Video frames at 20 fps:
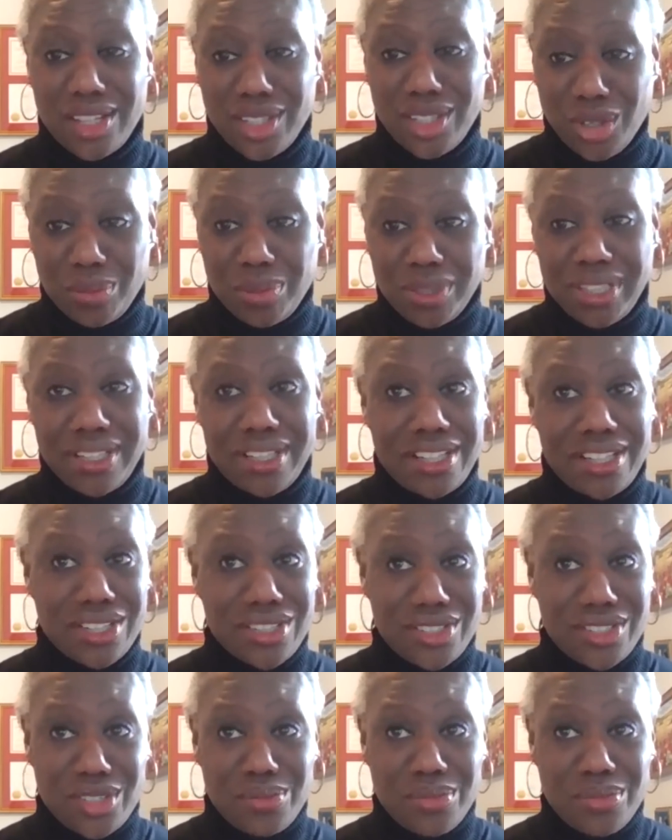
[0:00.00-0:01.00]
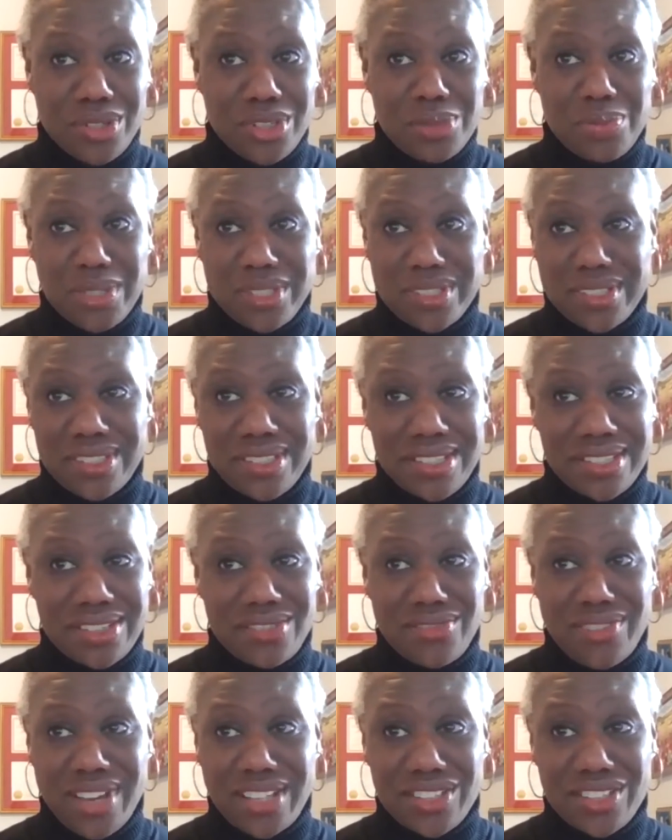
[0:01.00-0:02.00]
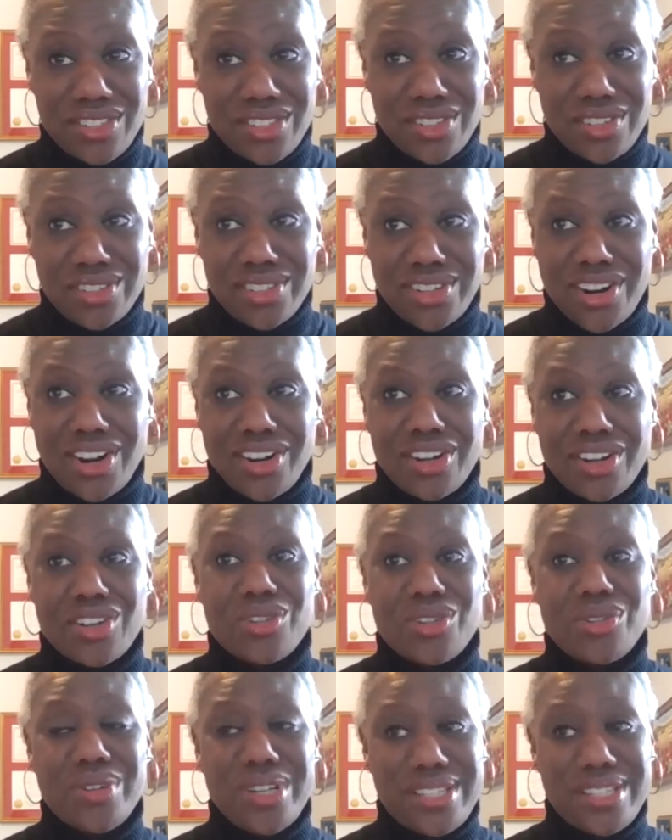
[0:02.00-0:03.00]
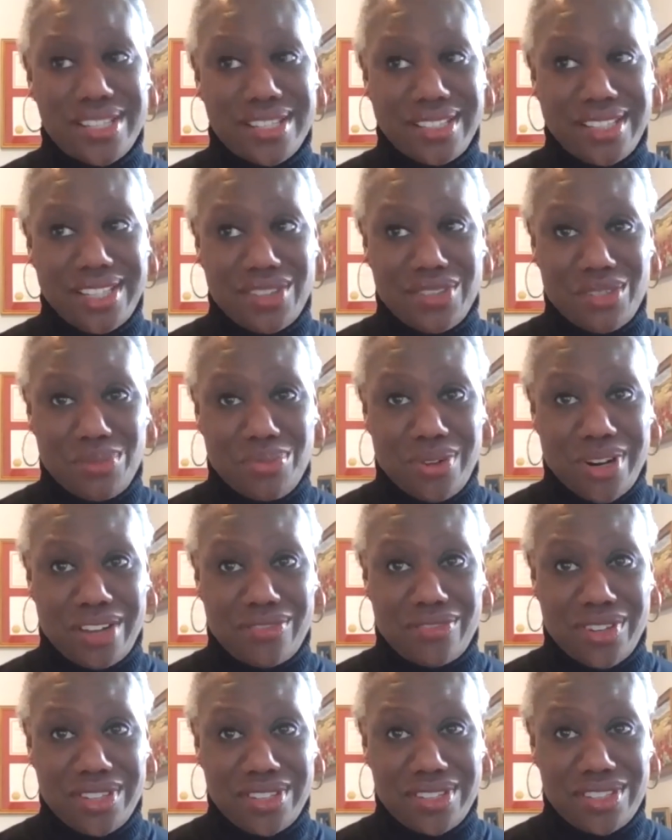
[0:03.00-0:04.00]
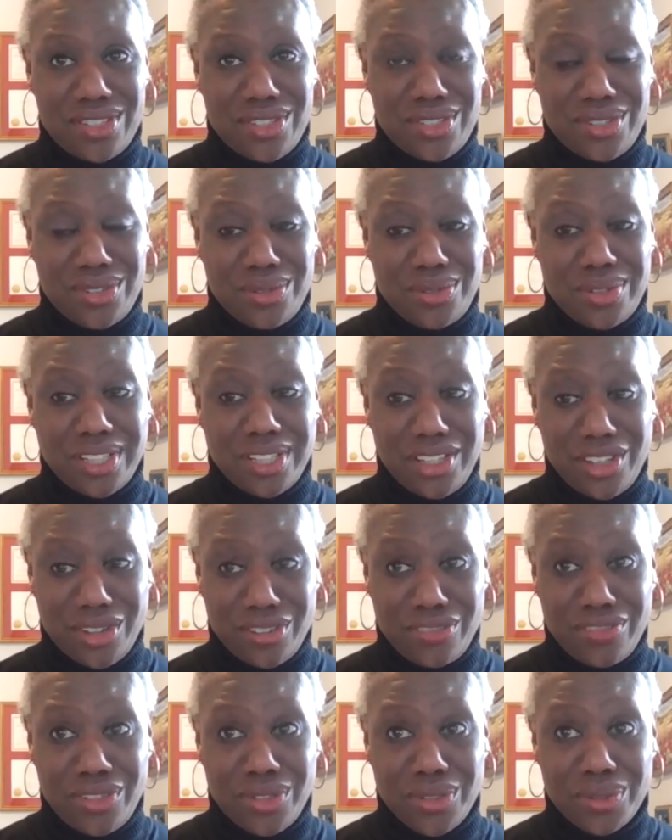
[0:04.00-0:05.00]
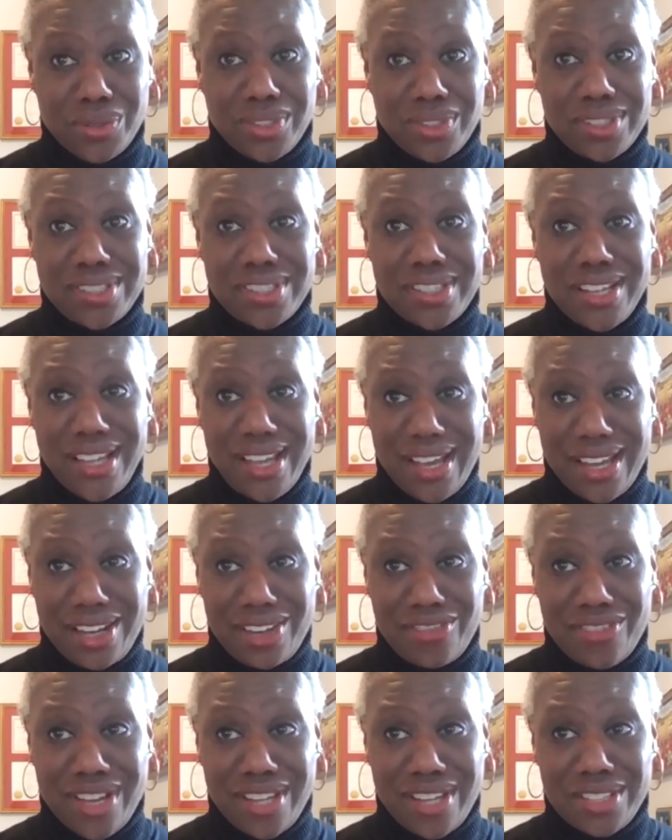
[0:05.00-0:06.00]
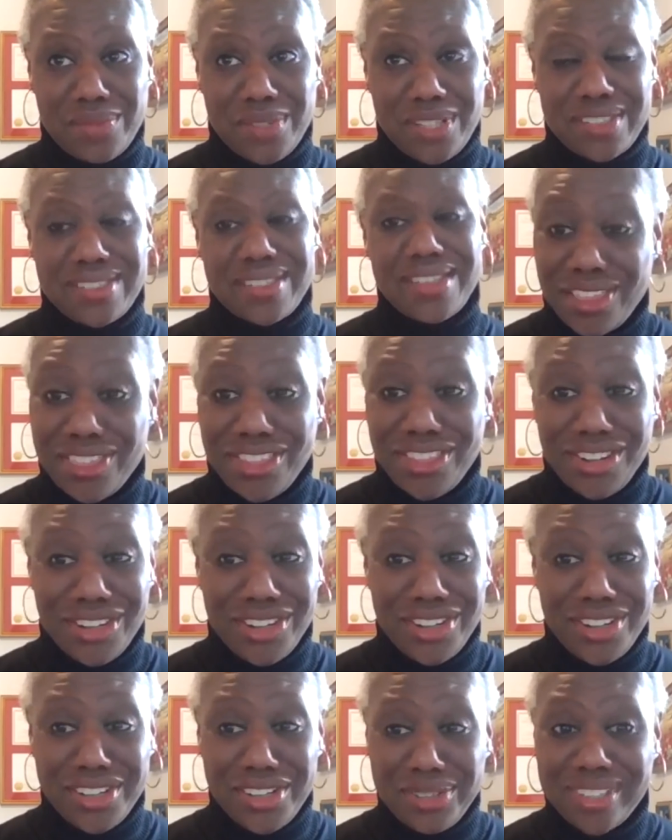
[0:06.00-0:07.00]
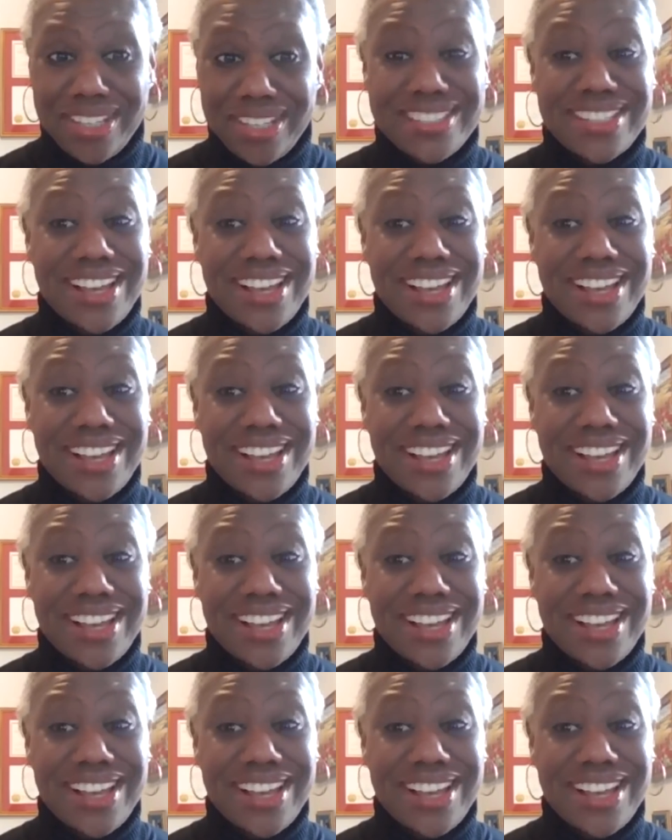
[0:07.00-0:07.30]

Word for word: Globally, consumers, businesses, investors are increasingly giving preference to cleaner fuels and investments investments. Third is